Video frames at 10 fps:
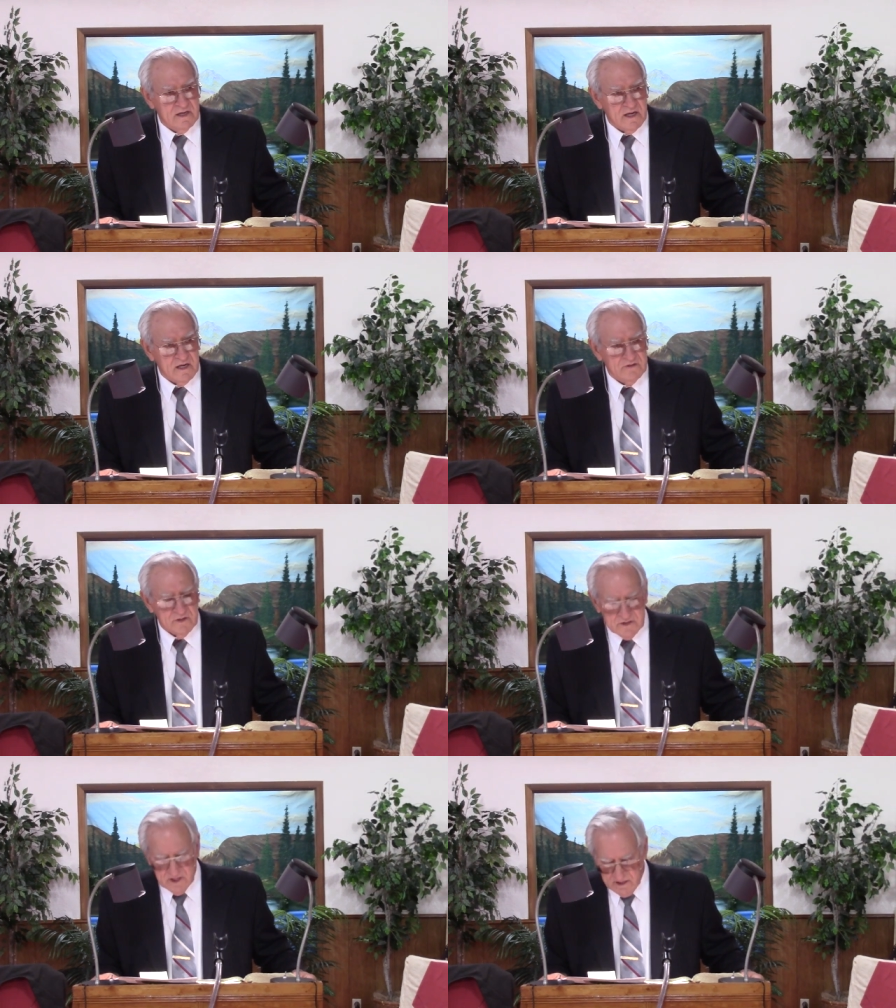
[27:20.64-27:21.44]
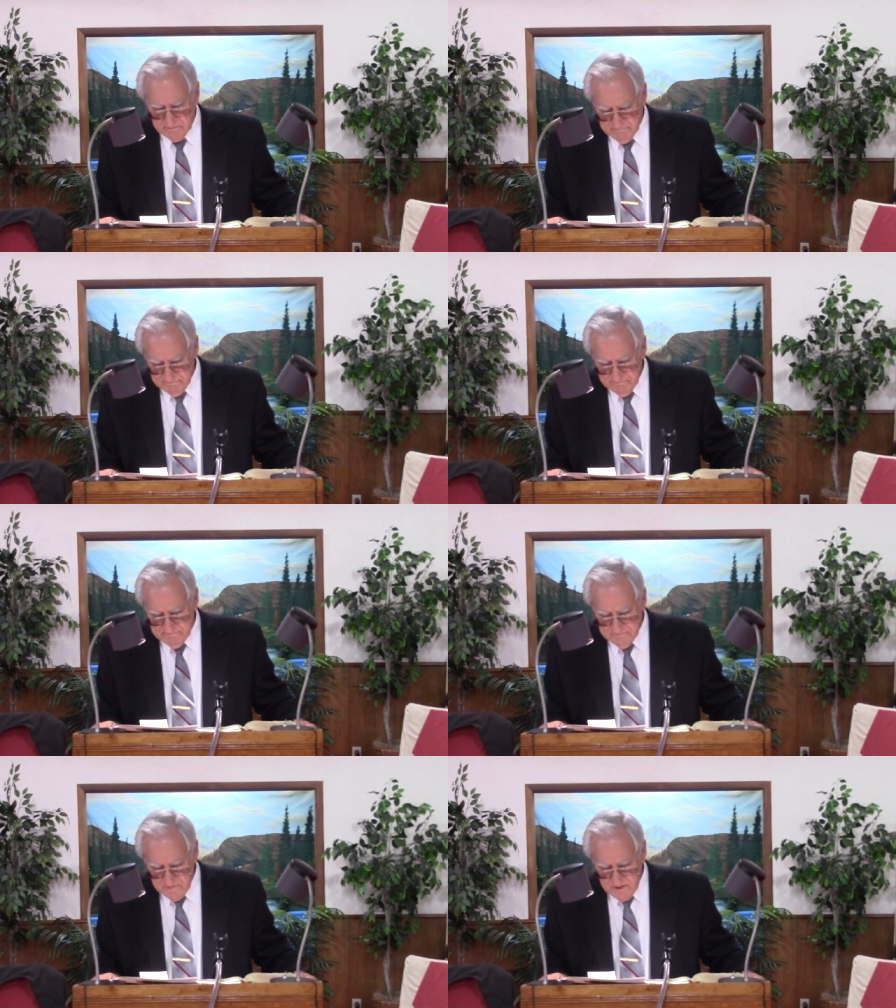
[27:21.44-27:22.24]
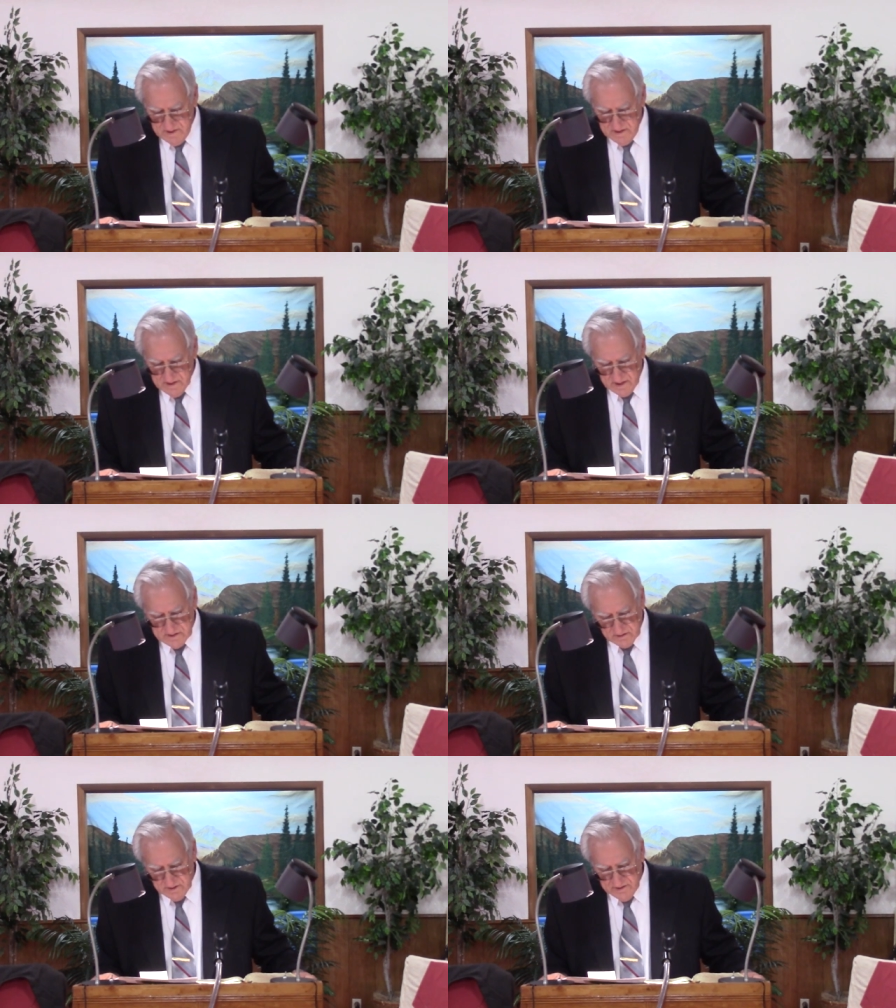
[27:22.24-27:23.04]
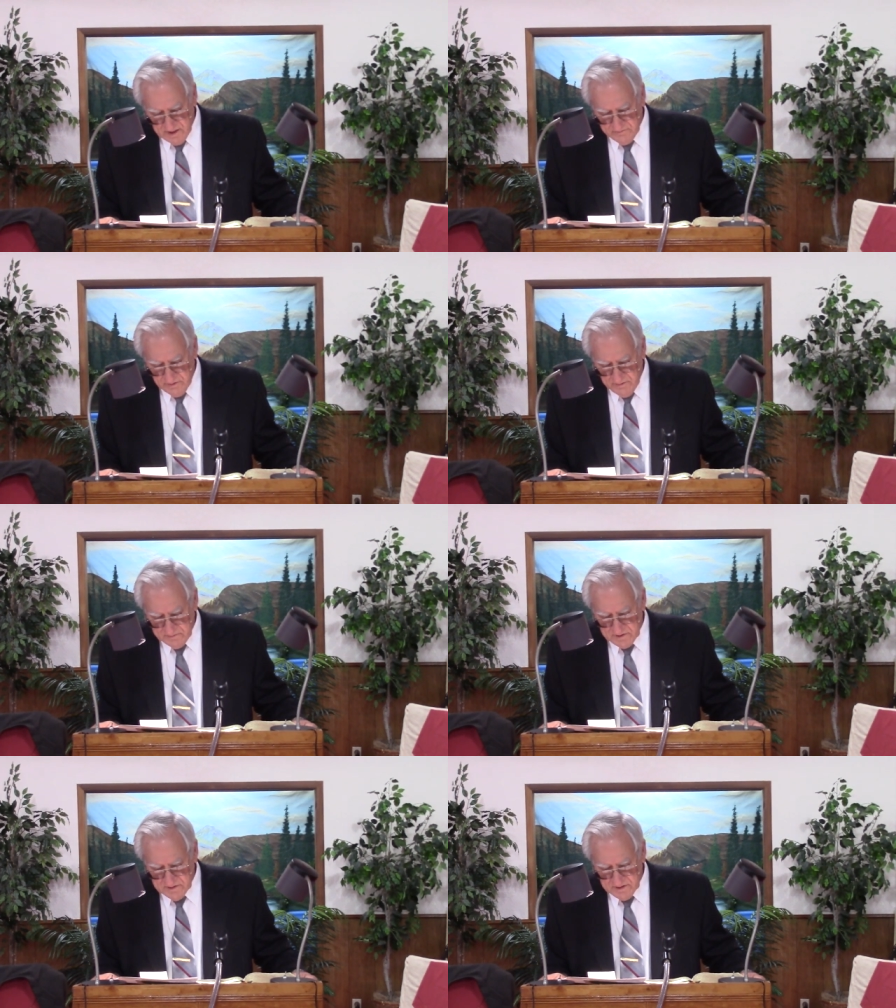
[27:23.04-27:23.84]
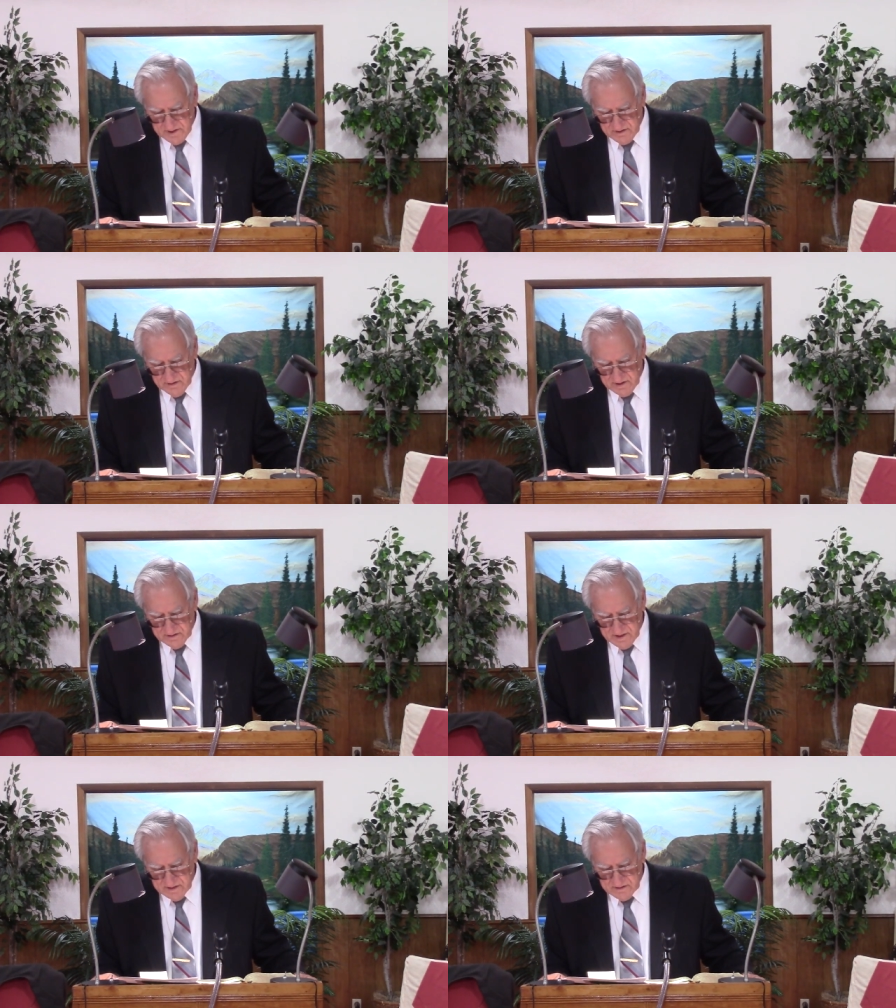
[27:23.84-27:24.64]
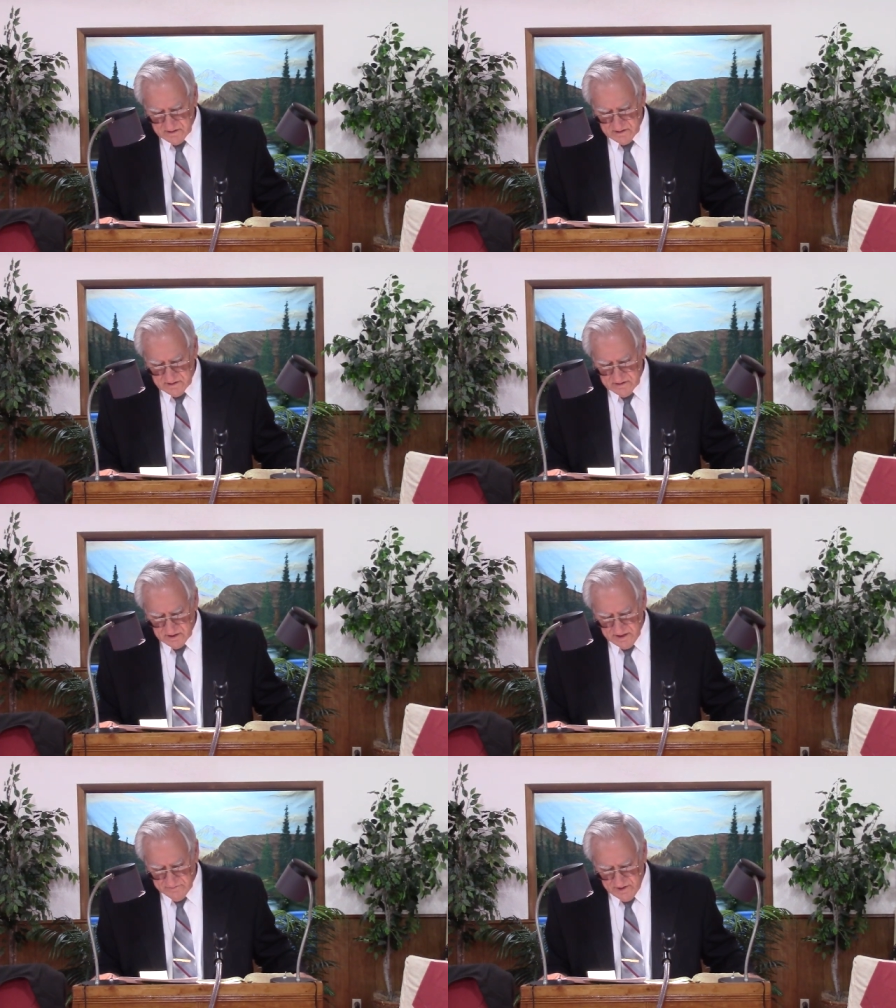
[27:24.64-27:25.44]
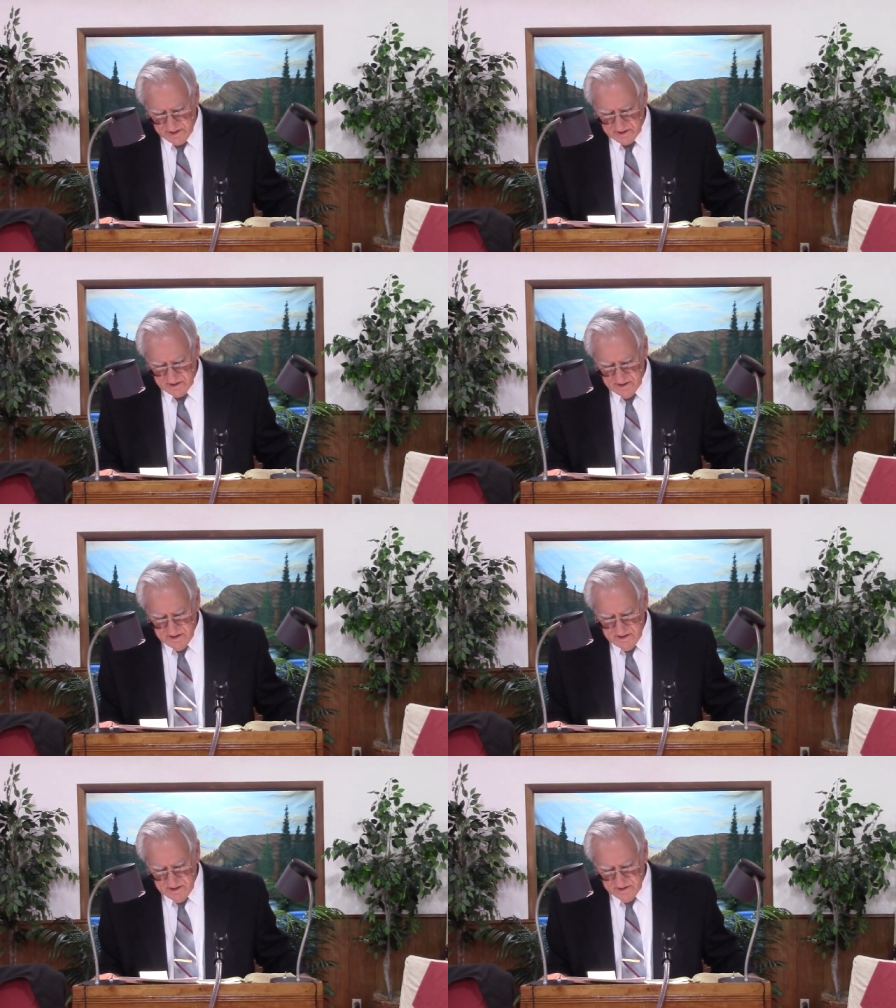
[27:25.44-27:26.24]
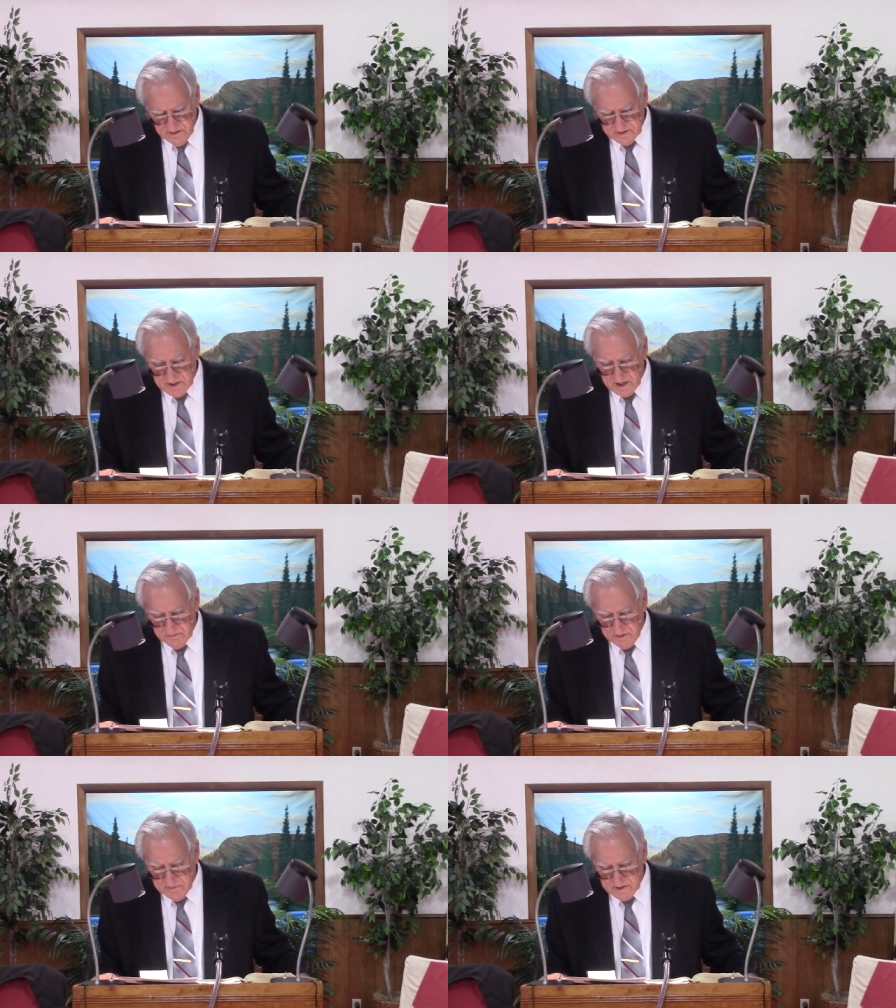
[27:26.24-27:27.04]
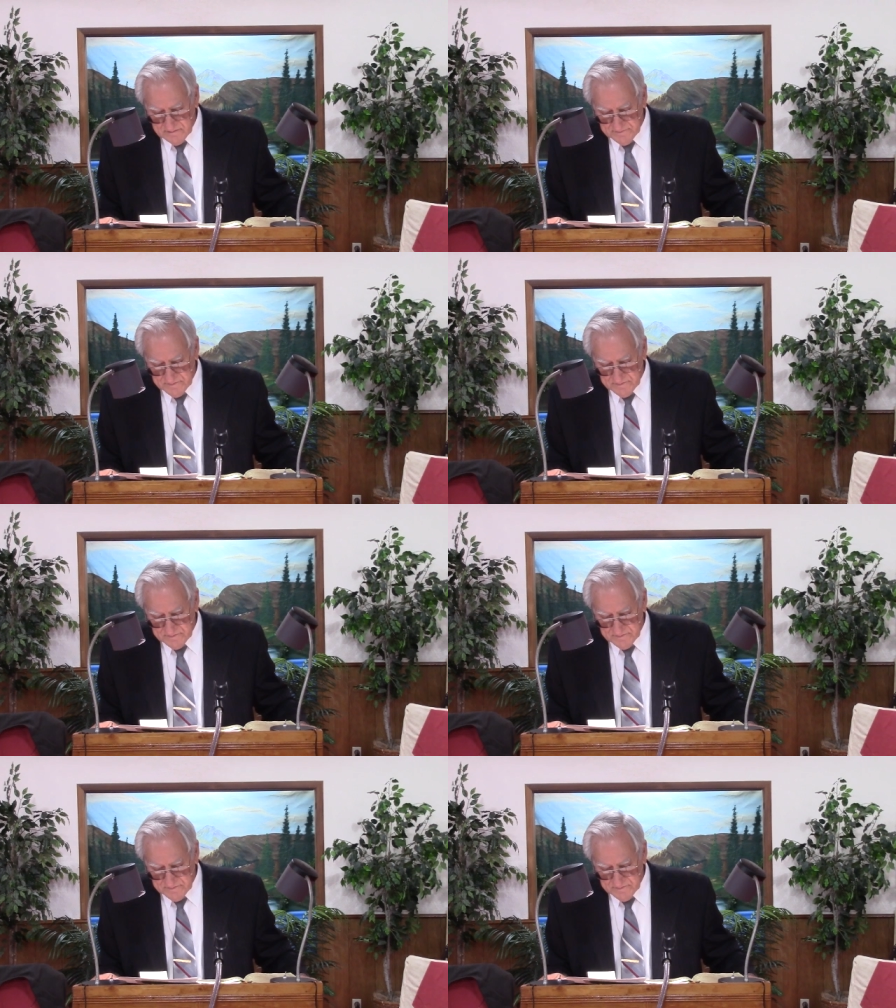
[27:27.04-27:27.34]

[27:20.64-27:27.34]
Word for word: Interesting that's a good thing for women to think on and to, to live like those kind of women.